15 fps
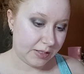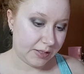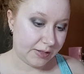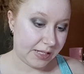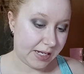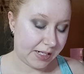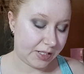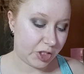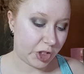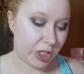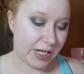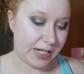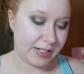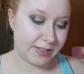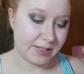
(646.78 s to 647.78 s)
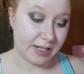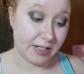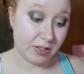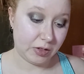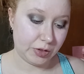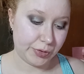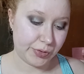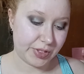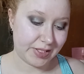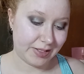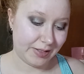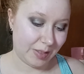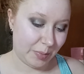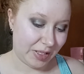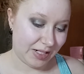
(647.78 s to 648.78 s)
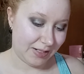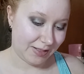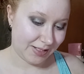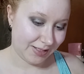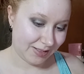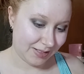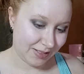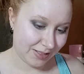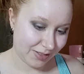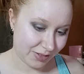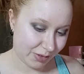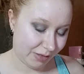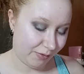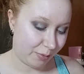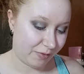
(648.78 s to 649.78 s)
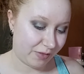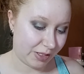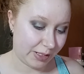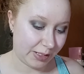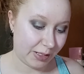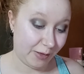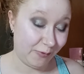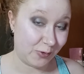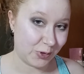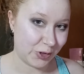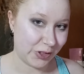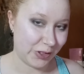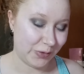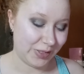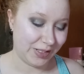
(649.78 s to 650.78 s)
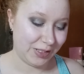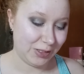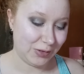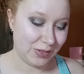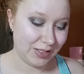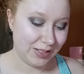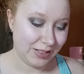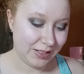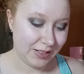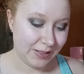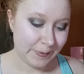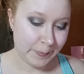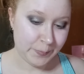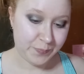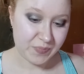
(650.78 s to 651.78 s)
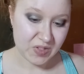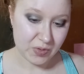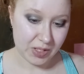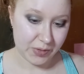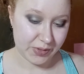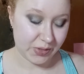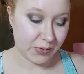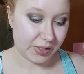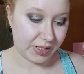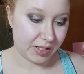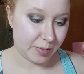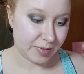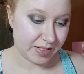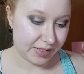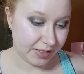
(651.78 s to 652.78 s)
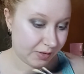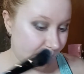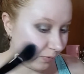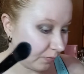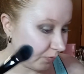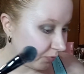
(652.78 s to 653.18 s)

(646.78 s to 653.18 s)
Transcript: That shade is kind of loose in the palette, so I have to be very careful showing you. So I was holding it upside down.